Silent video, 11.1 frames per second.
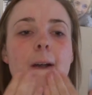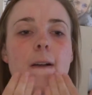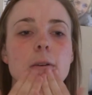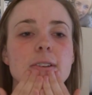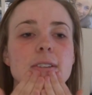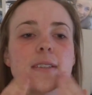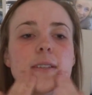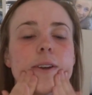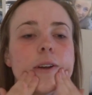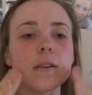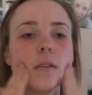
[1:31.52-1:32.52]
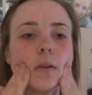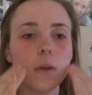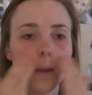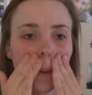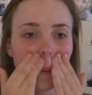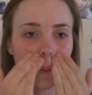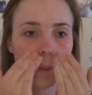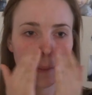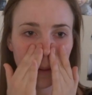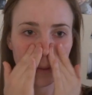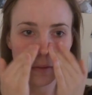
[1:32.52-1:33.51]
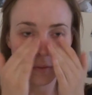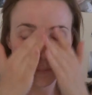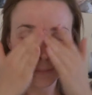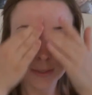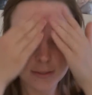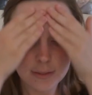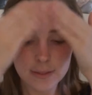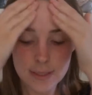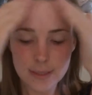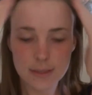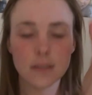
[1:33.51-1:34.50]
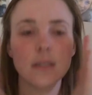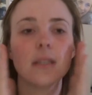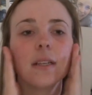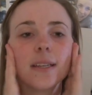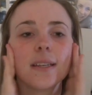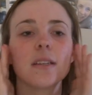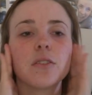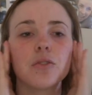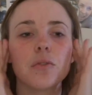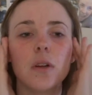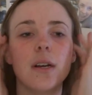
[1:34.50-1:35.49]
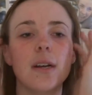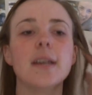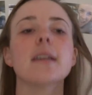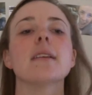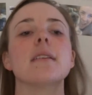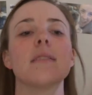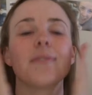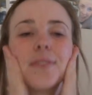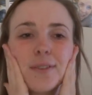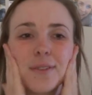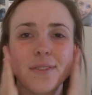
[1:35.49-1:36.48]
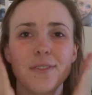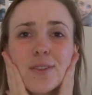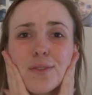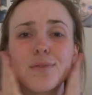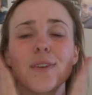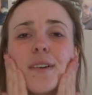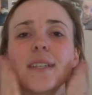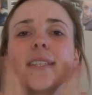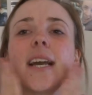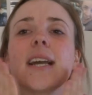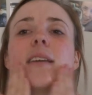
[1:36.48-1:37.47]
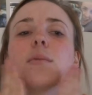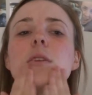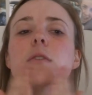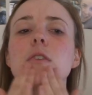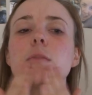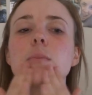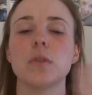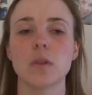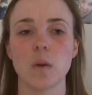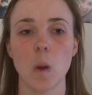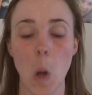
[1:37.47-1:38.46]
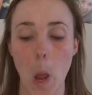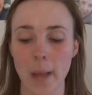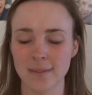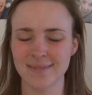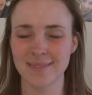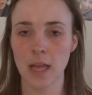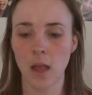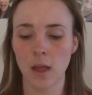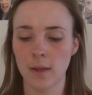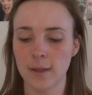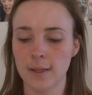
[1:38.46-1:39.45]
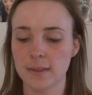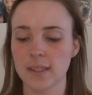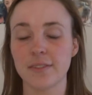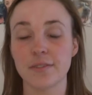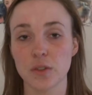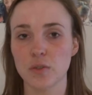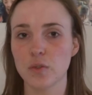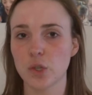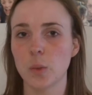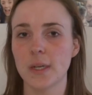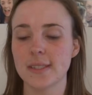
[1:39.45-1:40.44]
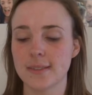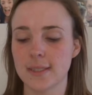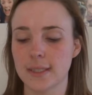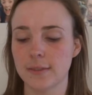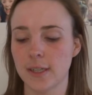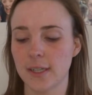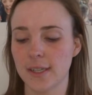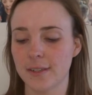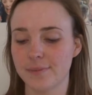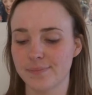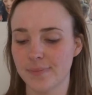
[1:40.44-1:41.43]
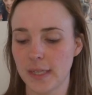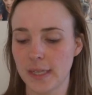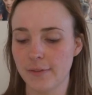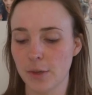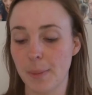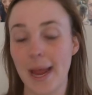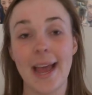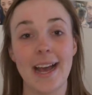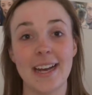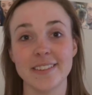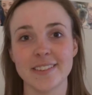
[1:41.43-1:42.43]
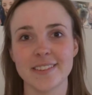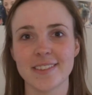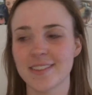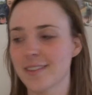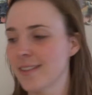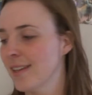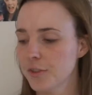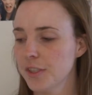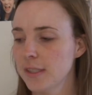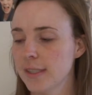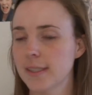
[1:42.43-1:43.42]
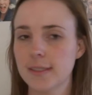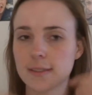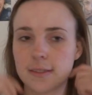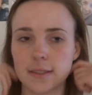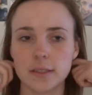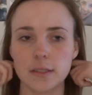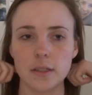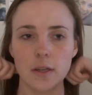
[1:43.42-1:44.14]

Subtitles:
pressing that into my skin and letting it dry. It feels very tacky when you first put it on. Like, it feels quite sticky right now, even on my hands. I'm gonna let that sit